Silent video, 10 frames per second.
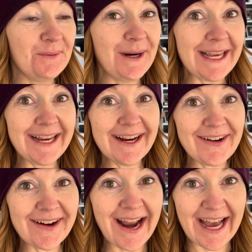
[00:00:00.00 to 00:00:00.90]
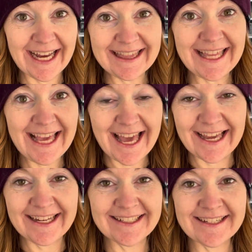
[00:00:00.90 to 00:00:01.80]
we are at the
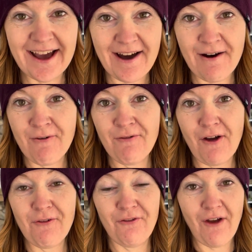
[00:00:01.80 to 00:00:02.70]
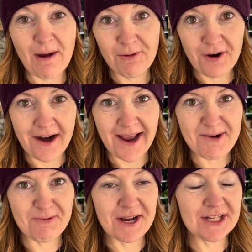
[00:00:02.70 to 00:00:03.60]
end of
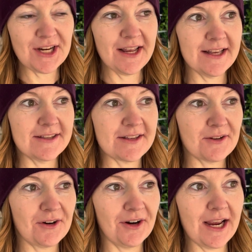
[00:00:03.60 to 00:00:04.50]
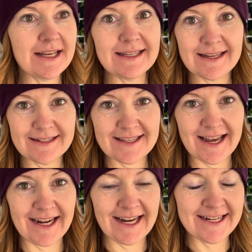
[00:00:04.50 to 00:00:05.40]
February, which is crazy
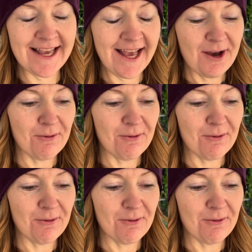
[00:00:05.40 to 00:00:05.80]
exciting.